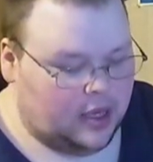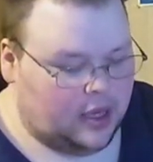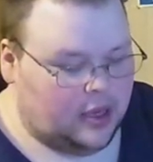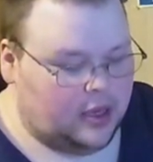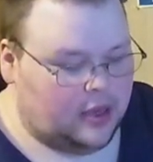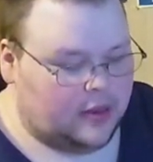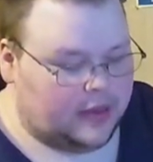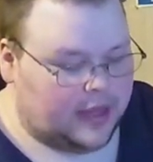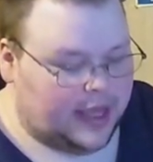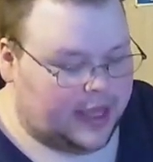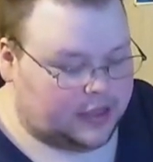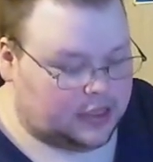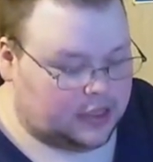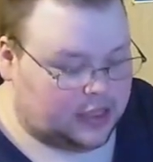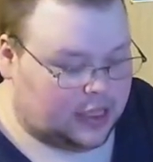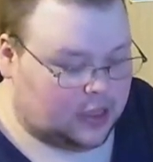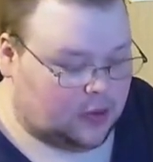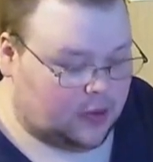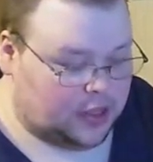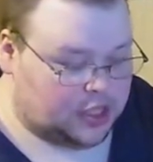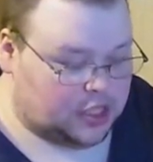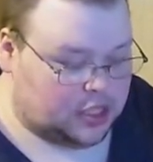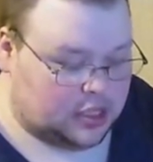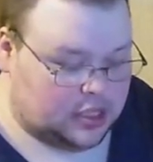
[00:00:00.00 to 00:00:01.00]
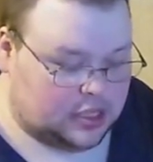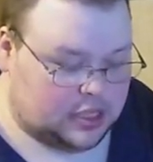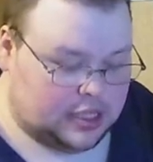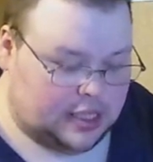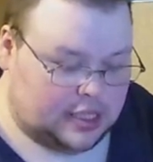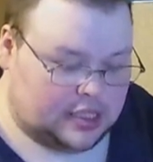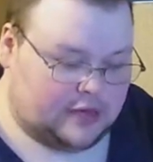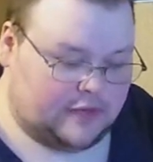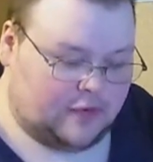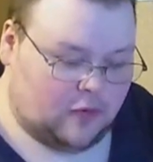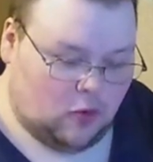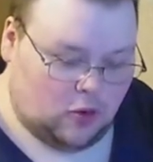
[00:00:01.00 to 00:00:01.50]
The answer to that question is
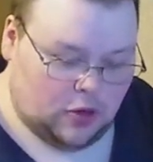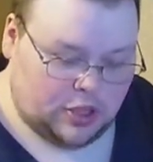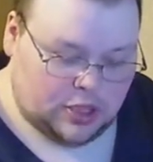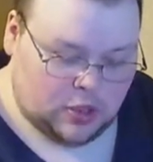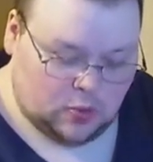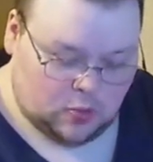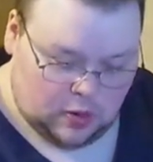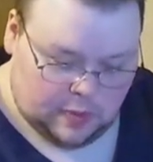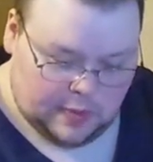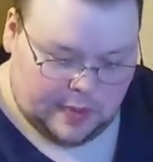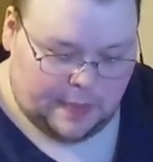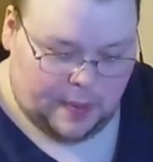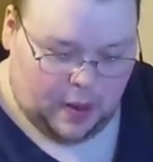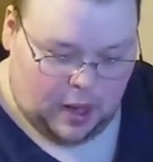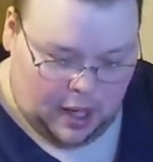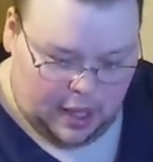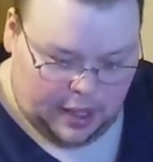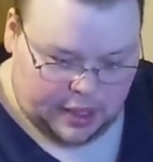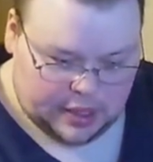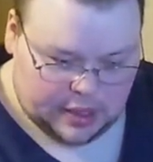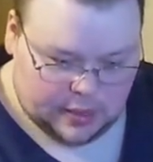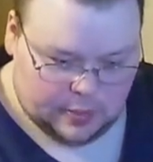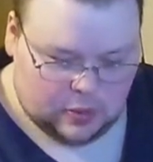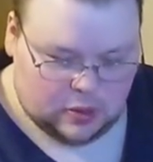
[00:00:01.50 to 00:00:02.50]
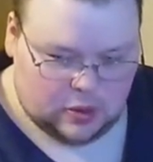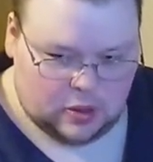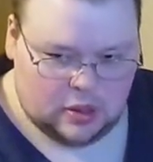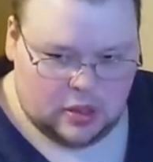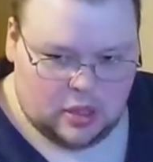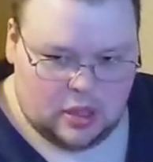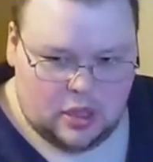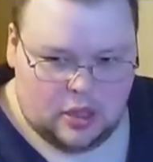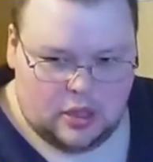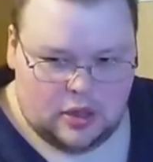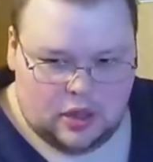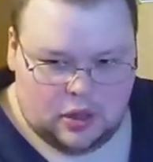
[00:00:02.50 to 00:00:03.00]
yes, of course, it would be possible.
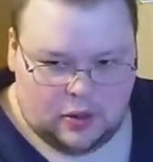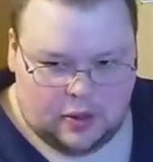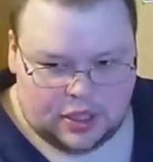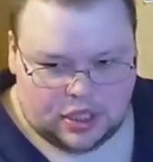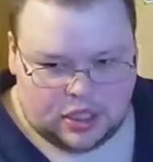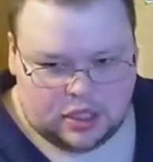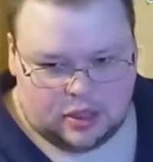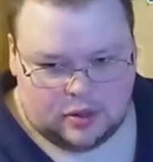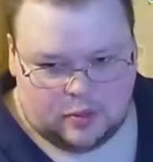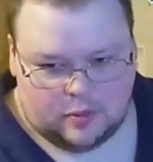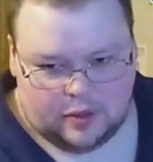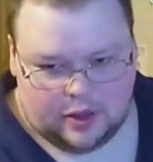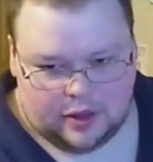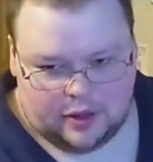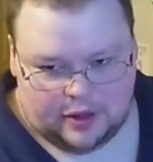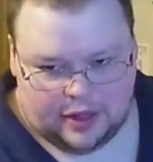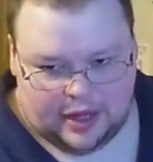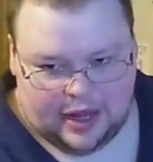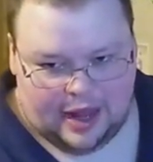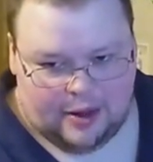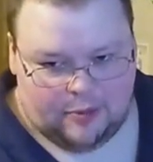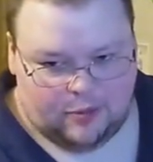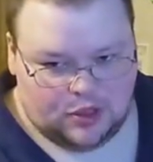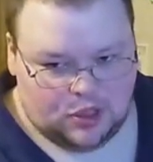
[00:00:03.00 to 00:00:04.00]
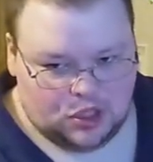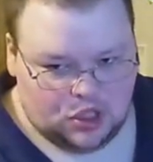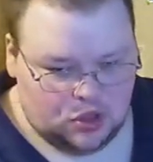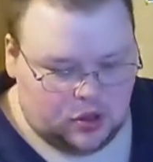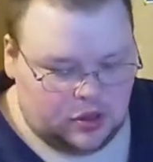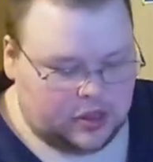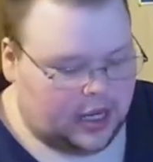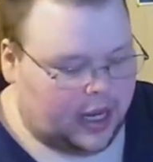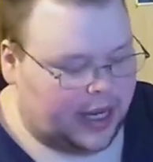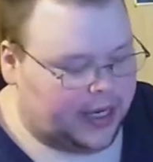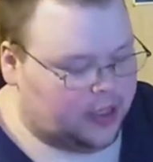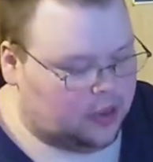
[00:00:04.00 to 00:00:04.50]
The question of whether or not I would do
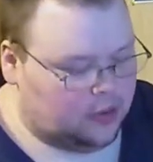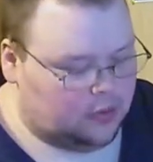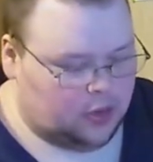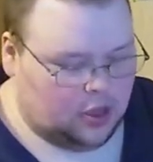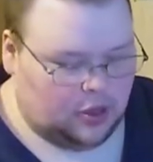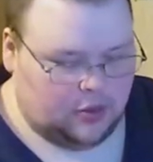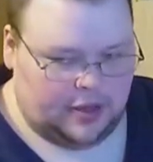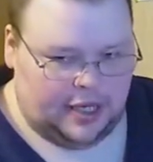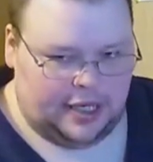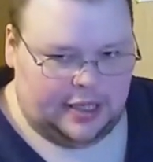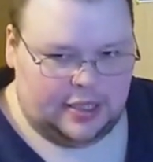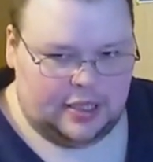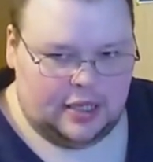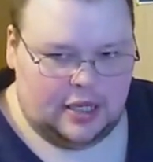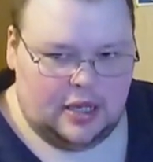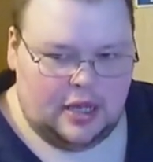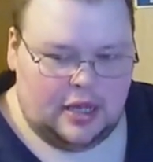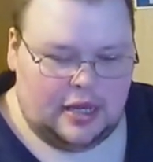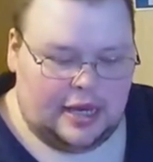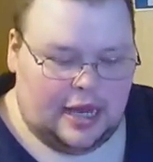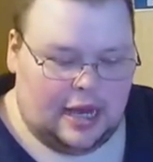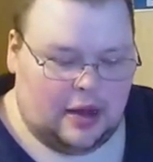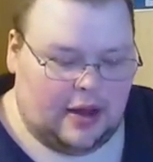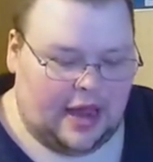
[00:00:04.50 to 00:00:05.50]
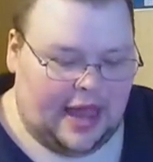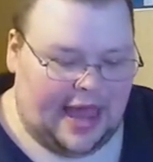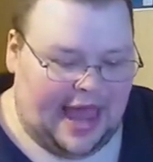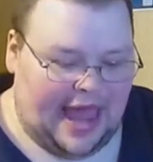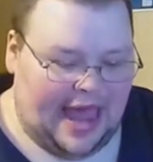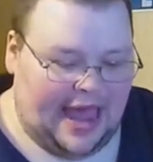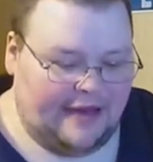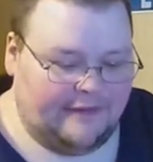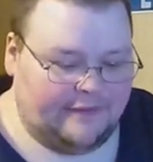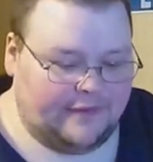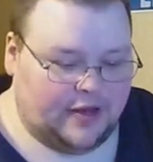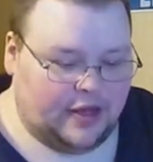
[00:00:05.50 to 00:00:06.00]
it, I don't know yet. Now, I
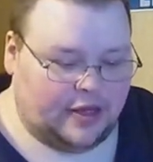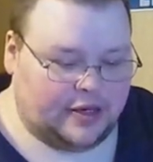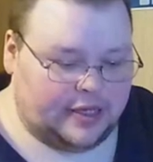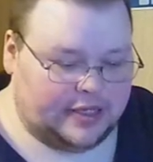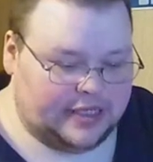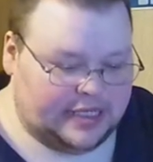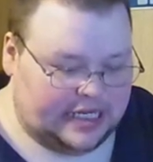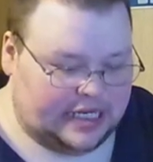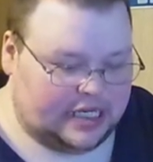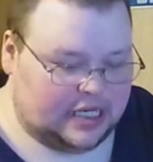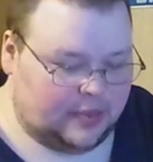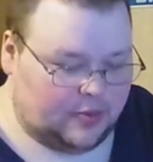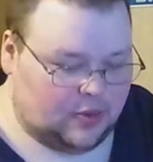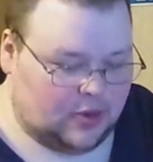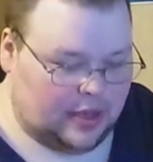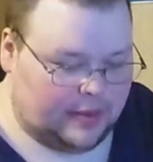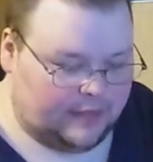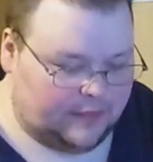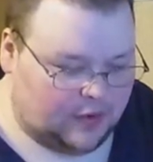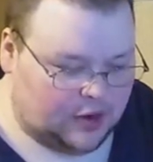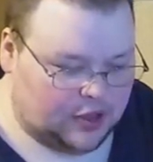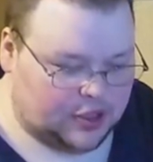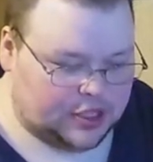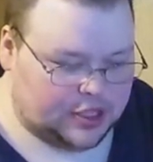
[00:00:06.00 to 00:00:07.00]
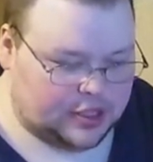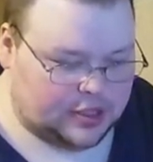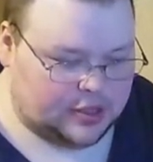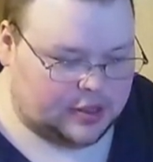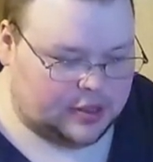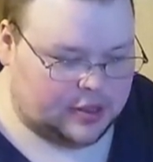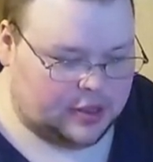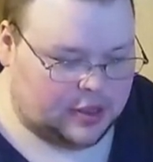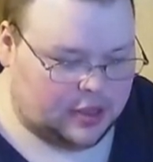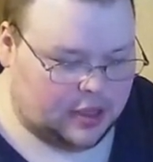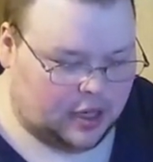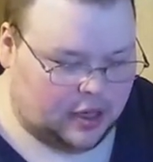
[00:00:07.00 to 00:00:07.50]
have done a D W M version
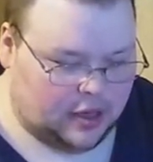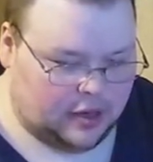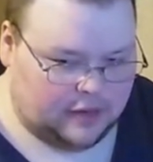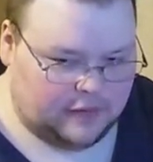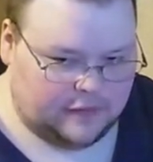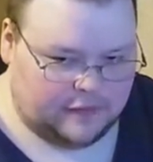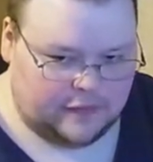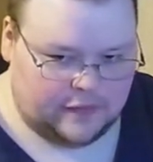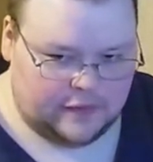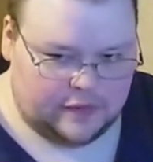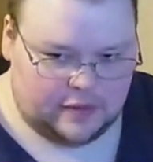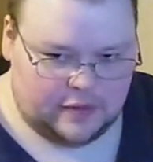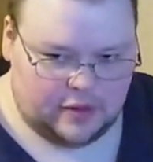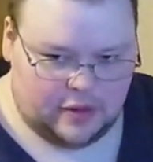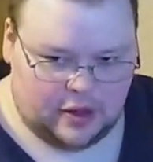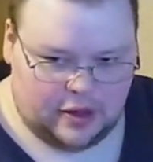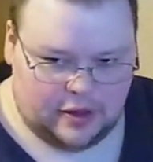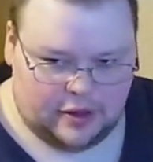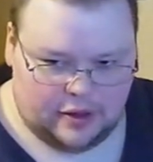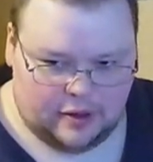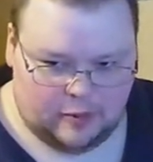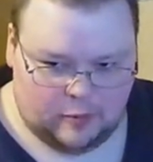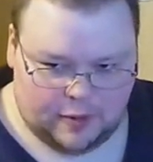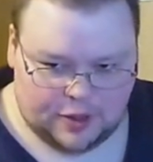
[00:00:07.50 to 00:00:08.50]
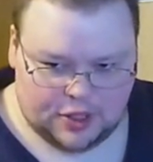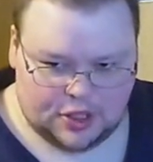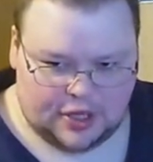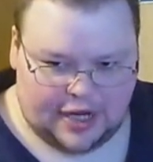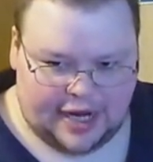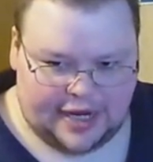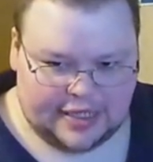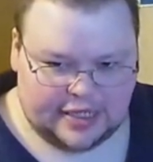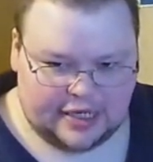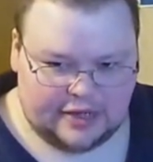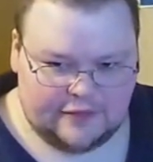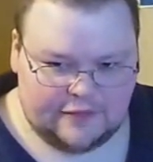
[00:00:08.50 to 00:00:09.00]
of uh, what you're
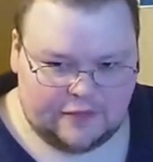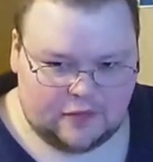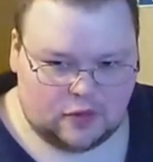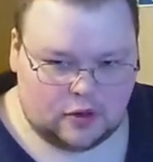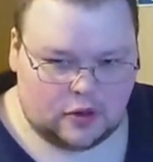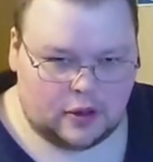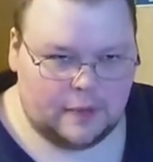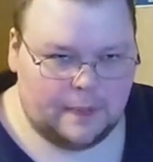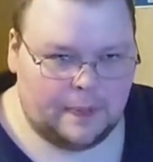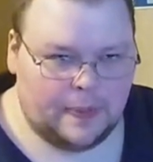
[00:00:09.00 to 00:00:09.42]
asking for,